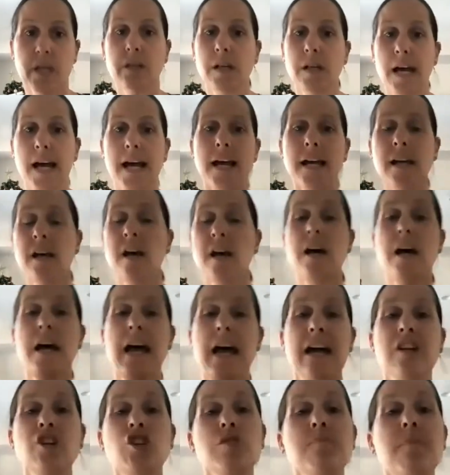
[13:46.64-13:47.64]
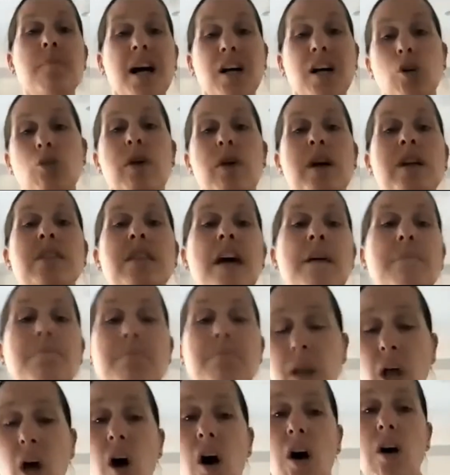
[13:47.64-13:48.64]
okay? And she might create that
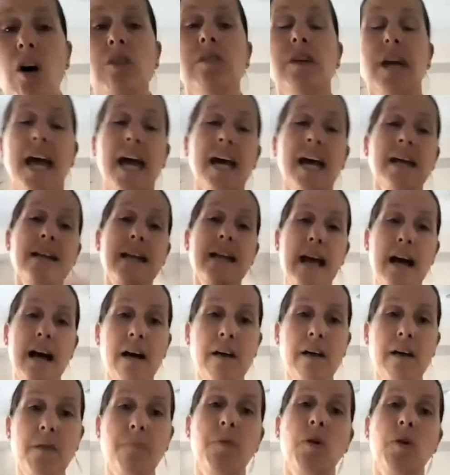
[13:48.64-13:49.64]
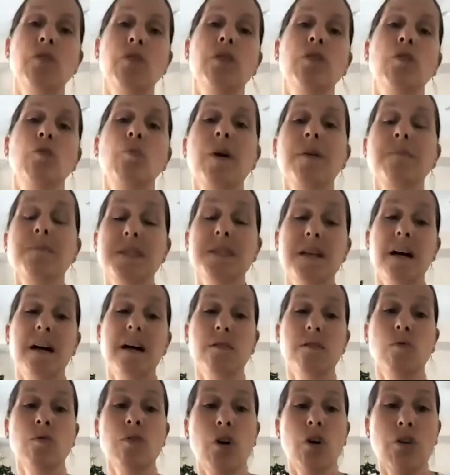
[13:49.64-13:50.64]
blog and now have that blog on her
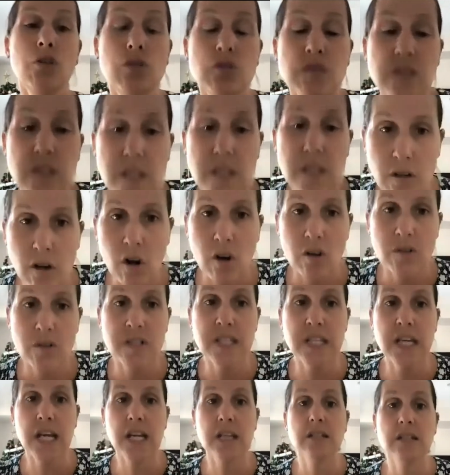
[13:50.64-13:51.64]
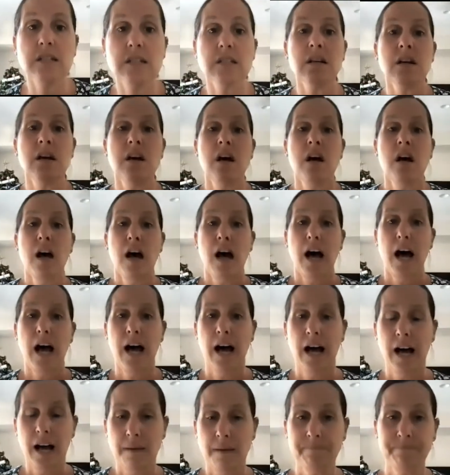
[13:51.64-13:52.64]
website or go use it in content.
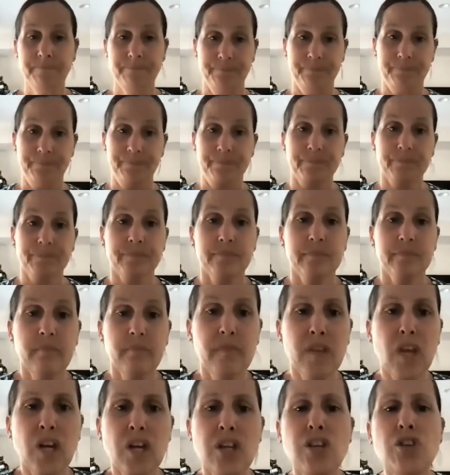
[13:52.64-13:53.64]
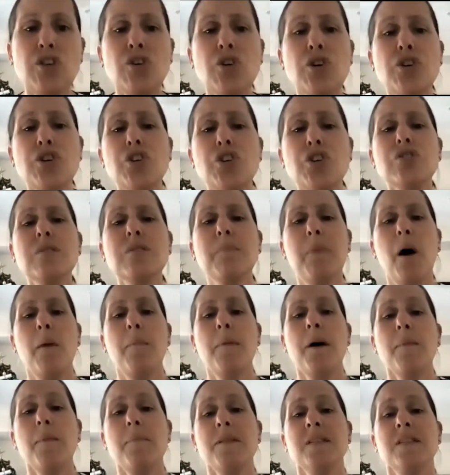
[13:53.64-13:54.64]
Um You could use a
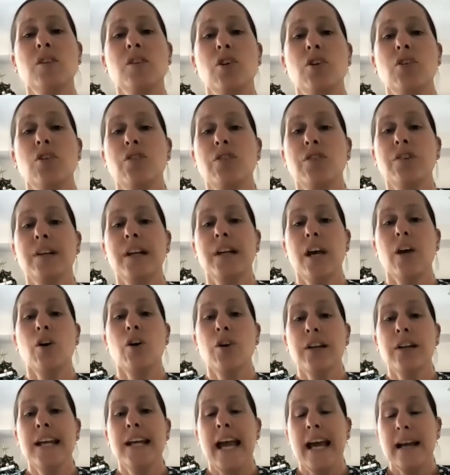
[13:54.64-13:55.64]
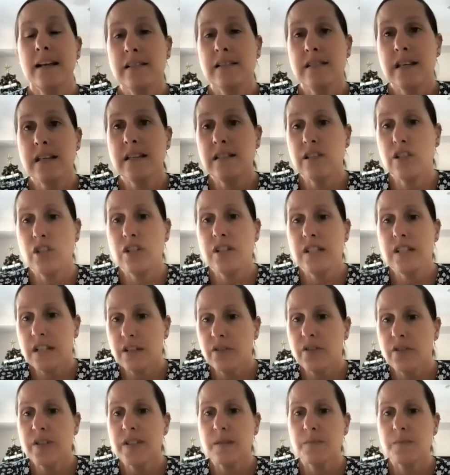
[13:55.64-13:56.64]
pop-up as an early, early access to
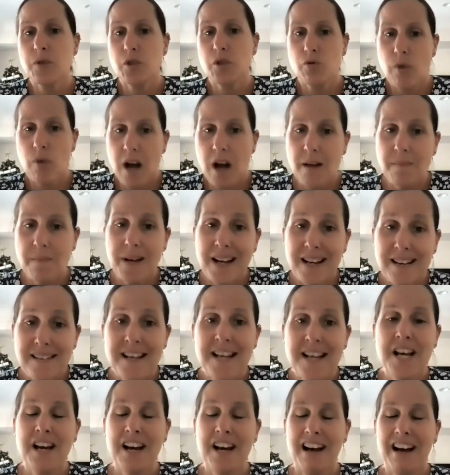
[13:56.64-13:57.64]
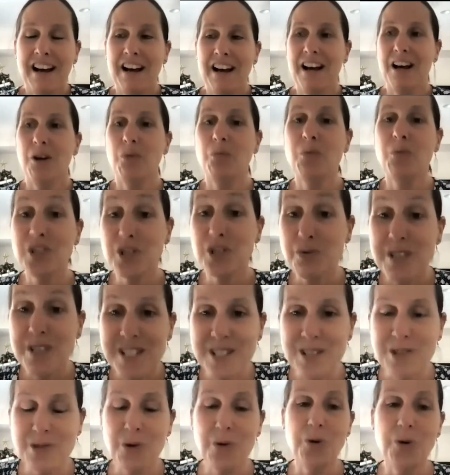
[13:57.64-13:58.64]
deals subscriber, uh, which we
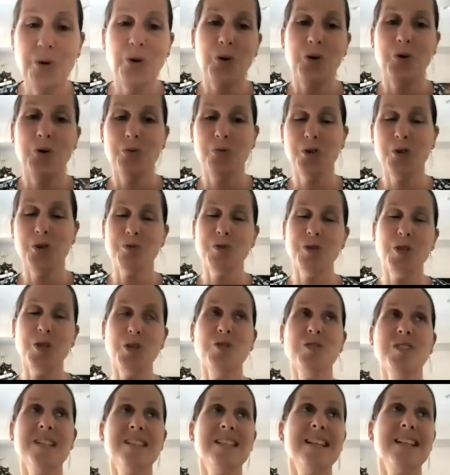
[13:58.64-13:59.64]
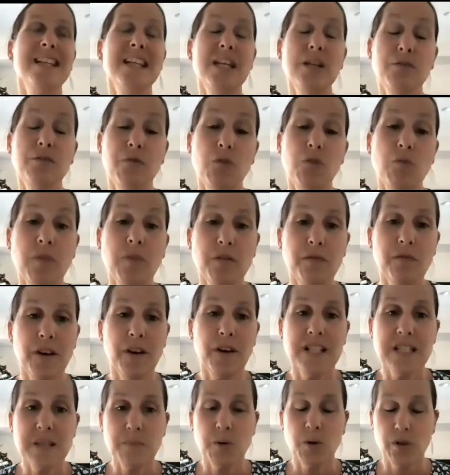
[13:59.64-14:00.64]
saw, which was used as a lead form on
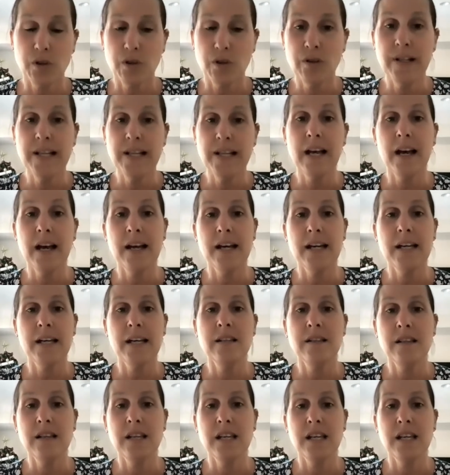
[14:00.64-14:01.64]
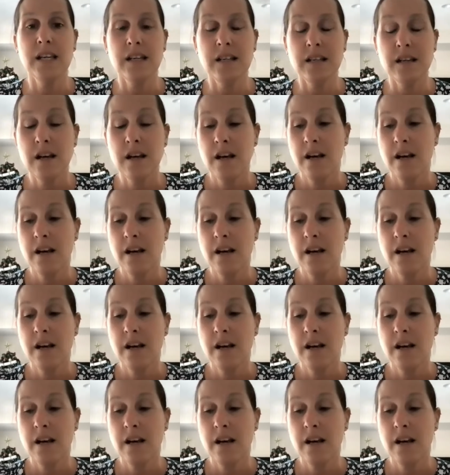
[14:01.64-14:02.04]
Facebook earlier in the,